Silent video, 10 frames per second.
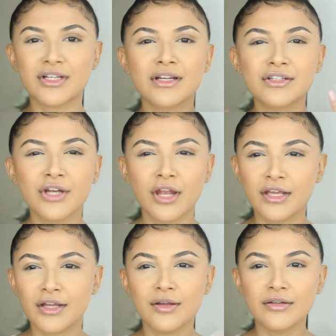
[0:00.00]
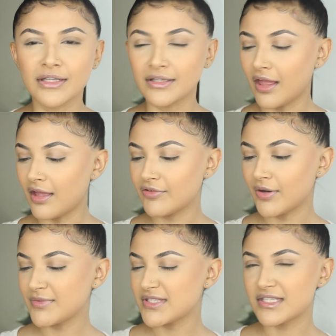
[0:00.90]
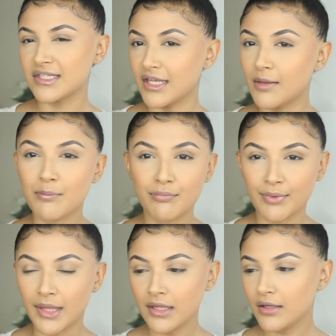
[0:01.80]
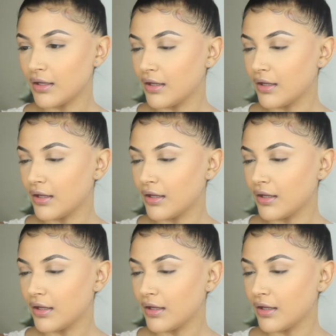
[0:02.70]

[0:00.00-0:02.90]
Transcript: you know, like liven up the skin a bit.